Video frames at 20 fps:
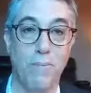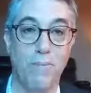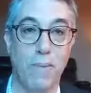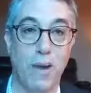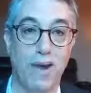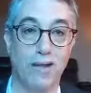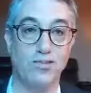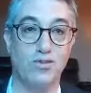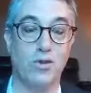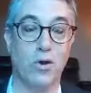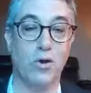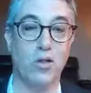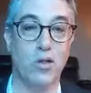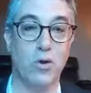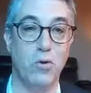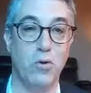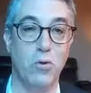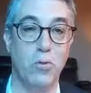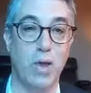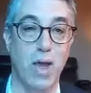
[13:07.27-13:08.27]
based on
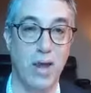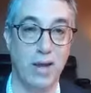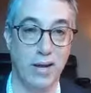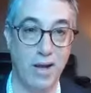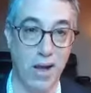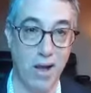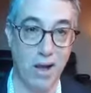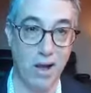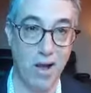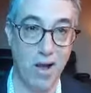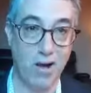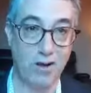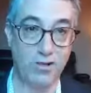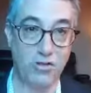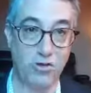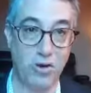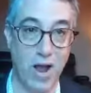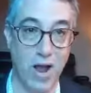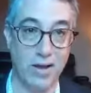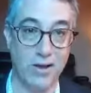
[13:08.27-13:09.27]
you getting a
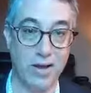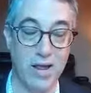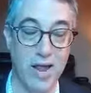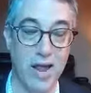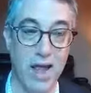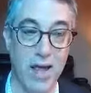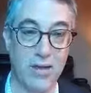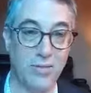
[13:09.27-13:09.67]
contract